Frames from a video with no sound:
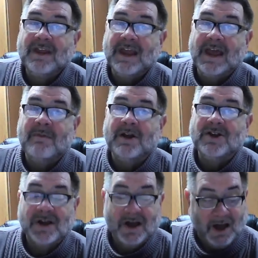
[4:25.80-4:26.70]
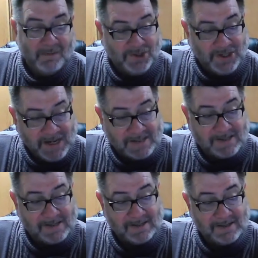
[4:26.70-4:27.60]
to the image of
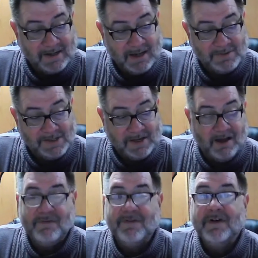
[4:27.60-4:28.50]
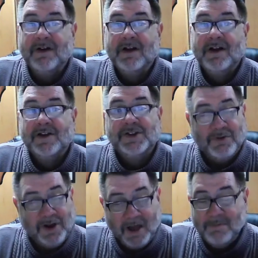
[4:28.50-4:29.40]
Jesus himself.
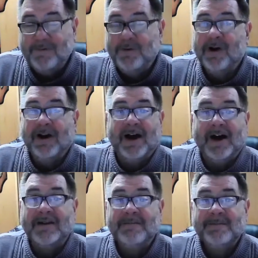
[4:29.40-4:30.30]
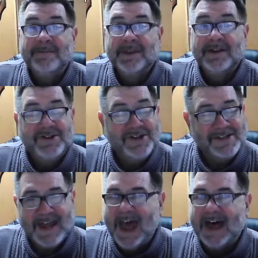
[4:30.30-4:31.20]
So come before God.
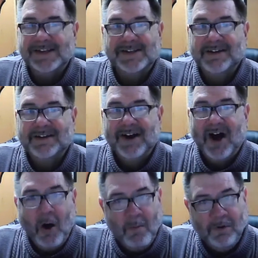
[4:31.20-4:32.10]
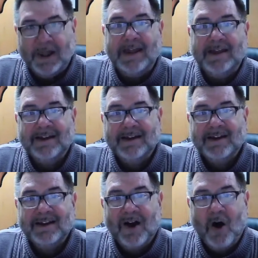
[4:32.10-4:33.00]
Just ask humbly,
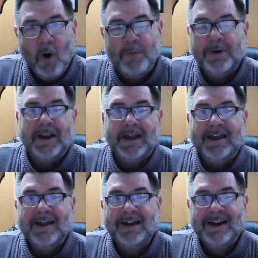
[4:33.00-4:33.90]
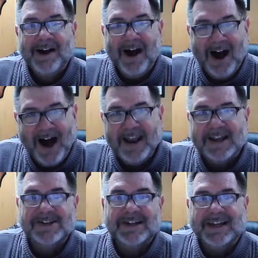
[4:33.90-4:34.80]
openly,
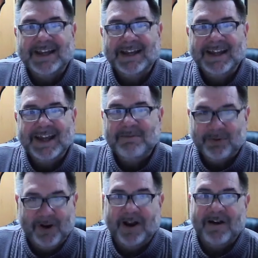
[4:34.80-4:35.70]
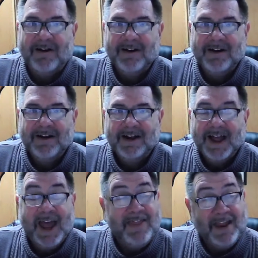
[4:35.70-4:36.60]
honestly in prayer,
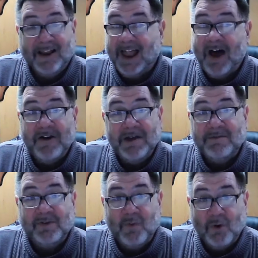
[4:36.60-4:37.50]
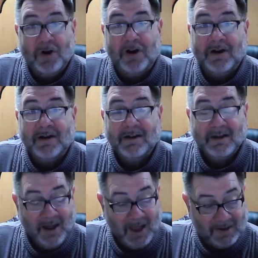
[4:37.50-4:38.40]
and then allow him to work
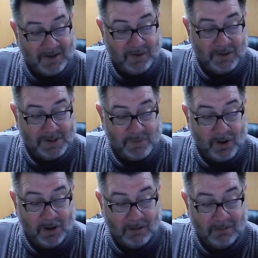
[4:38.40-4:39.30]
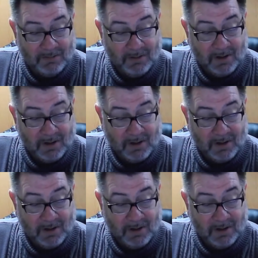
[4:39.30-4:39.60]
and to do his will.